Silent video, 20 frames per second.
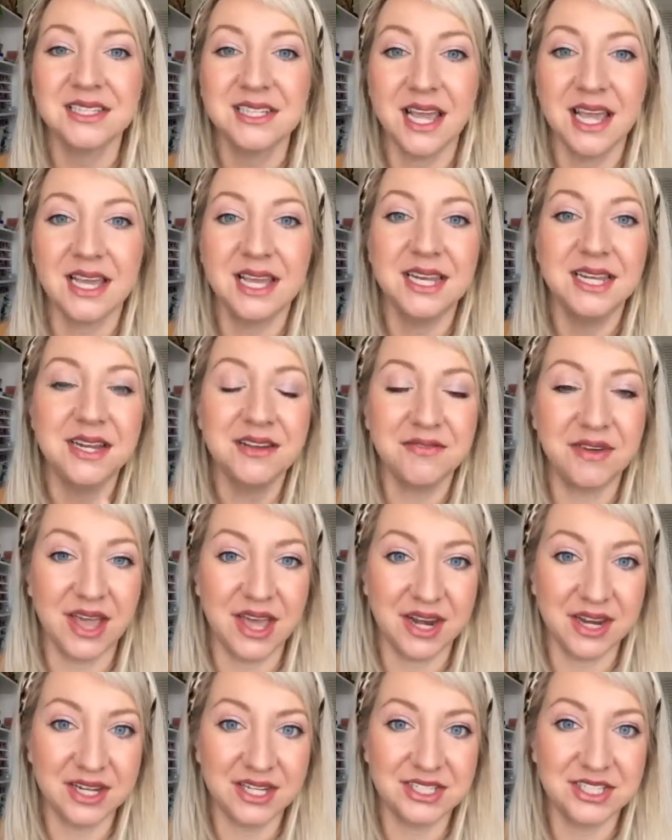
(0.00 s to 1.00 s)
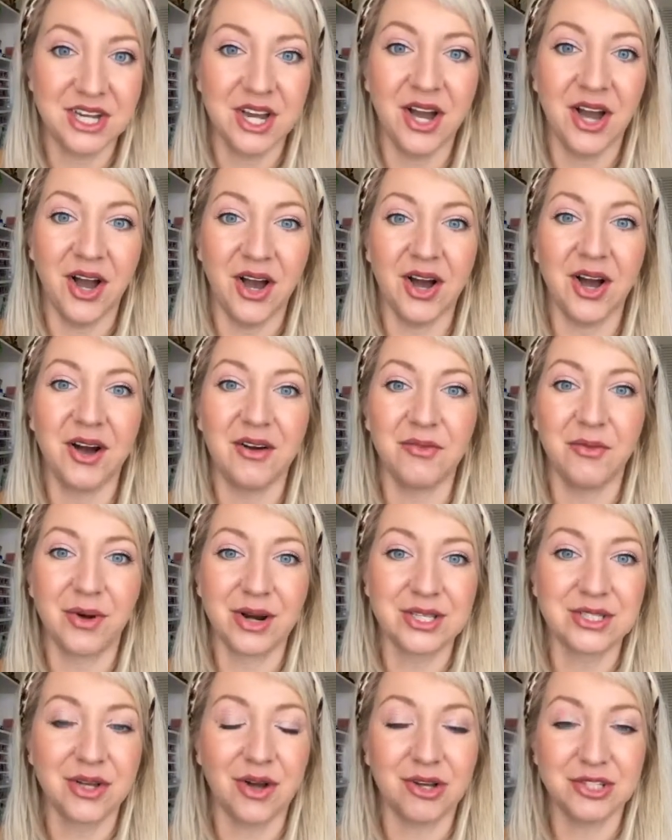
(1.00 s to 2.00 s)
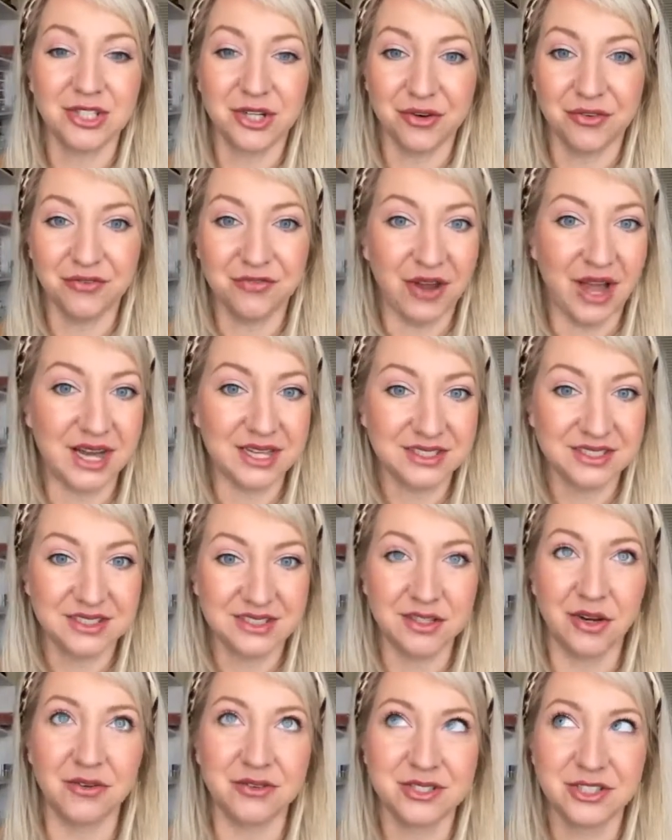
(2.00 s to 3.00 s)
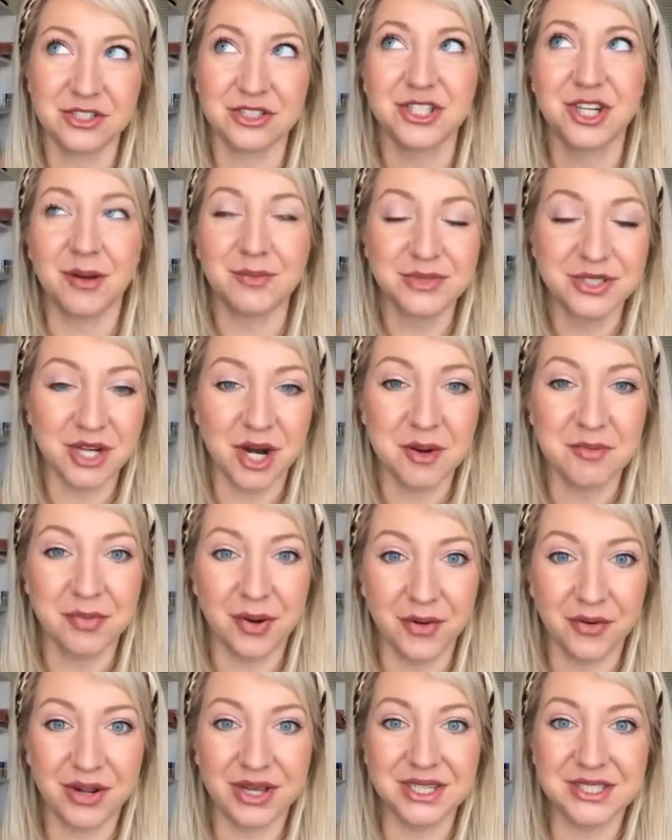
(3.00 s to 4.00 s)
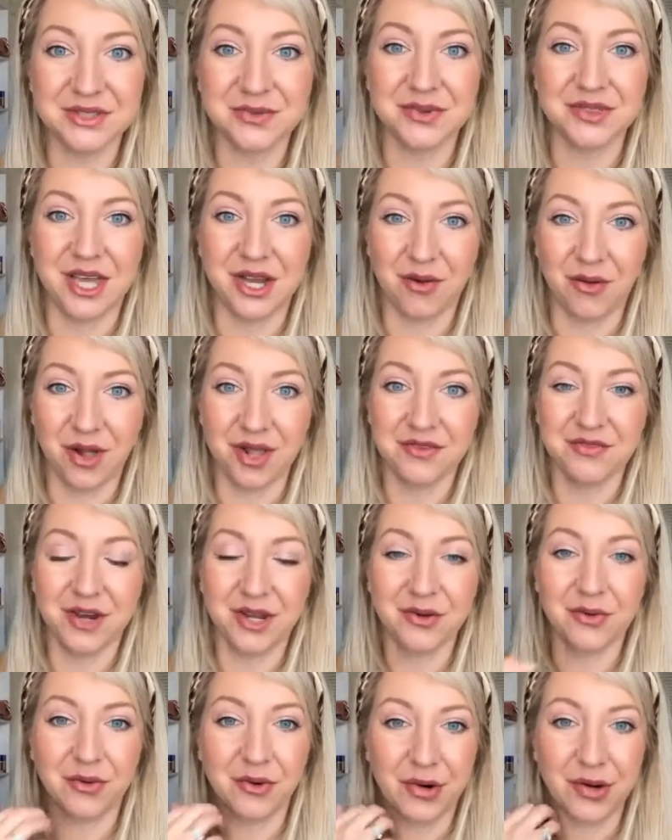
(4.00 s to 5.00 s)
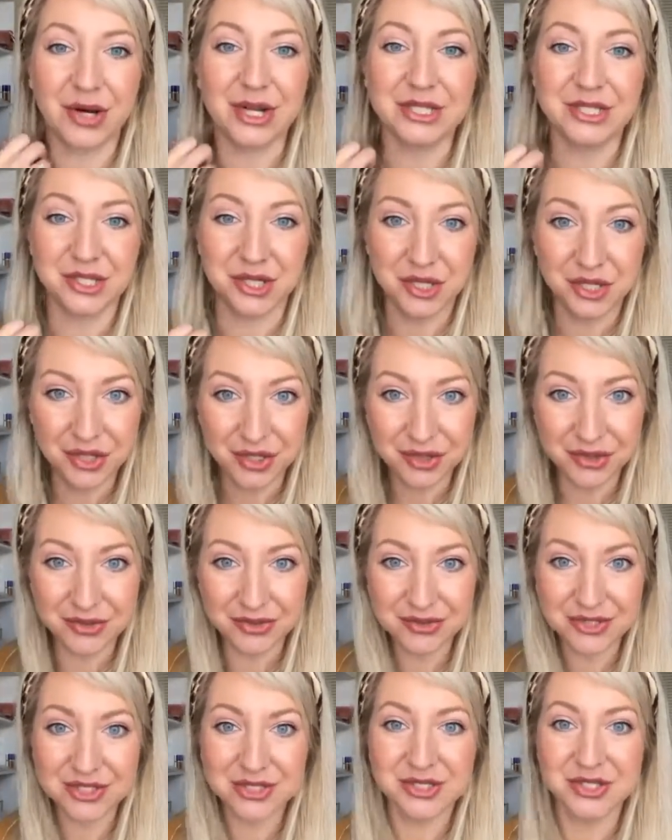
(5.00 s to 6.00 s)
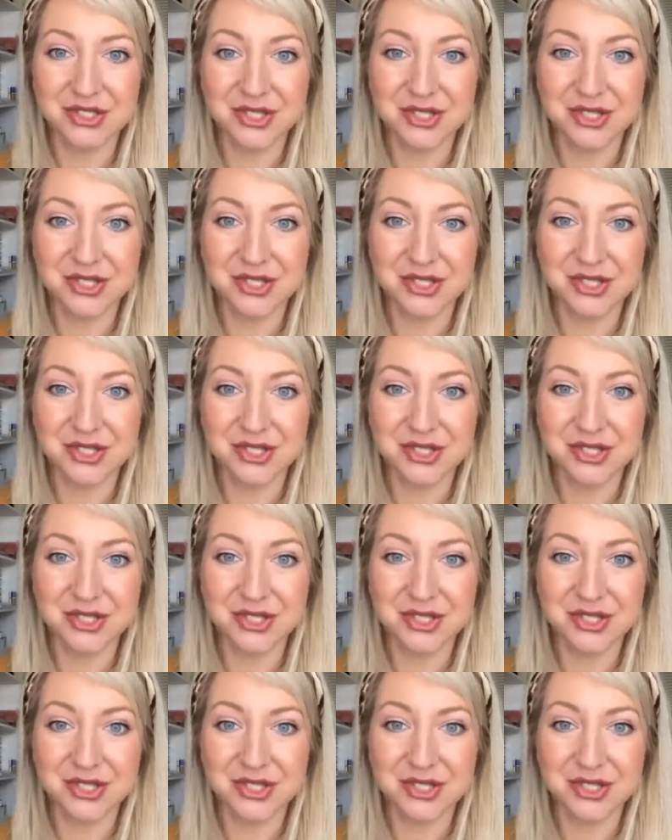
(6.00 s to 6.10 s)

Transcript: taking advantage of what is called your fast, no, your jumpstart bonus with that qualifying order is huge.